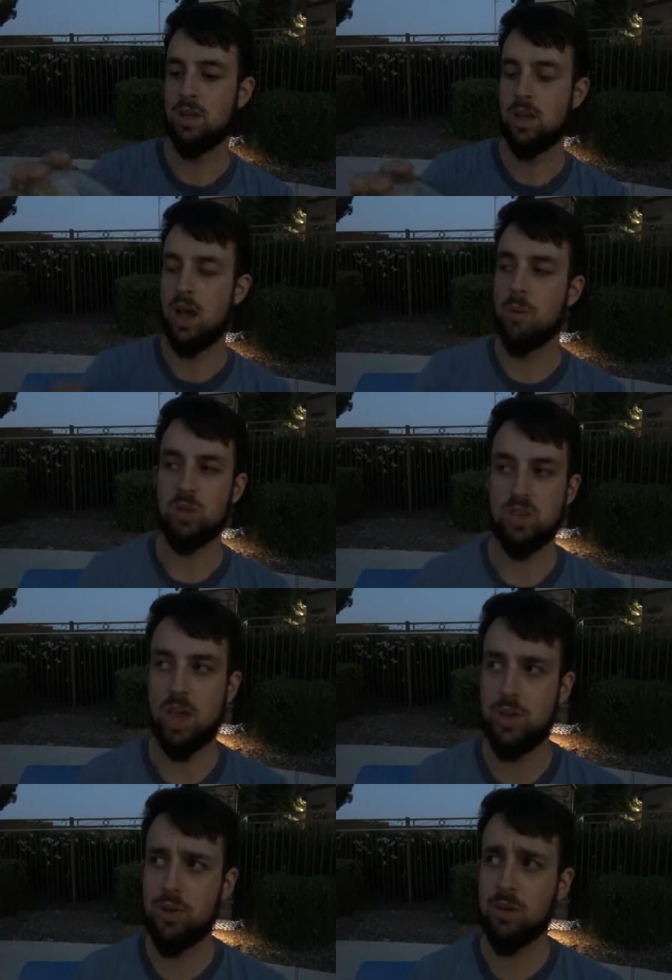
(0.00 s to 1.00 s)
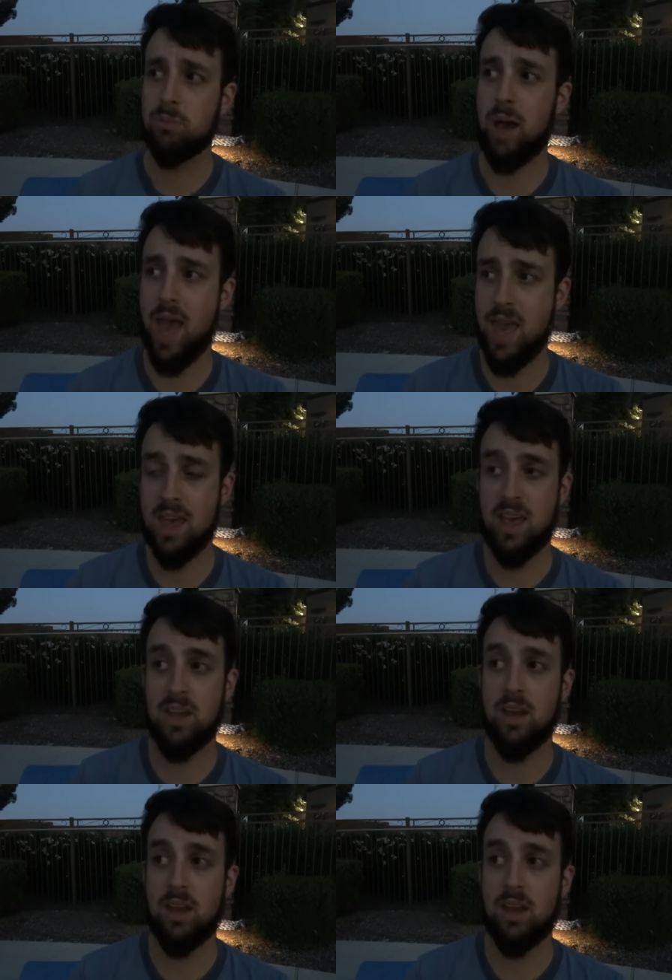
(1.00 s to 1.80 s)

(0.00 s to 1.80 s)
um, you can buy it in